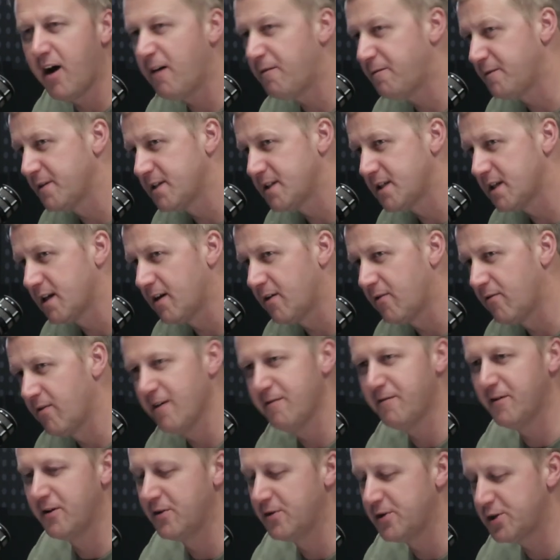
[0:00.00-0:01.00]
officer,
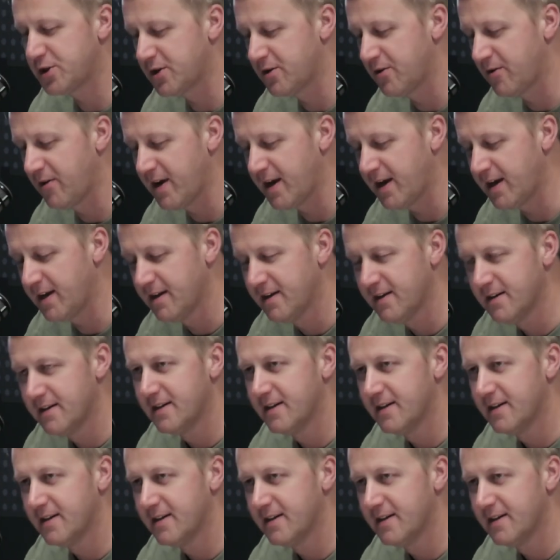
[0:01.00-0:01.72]
revolutionary,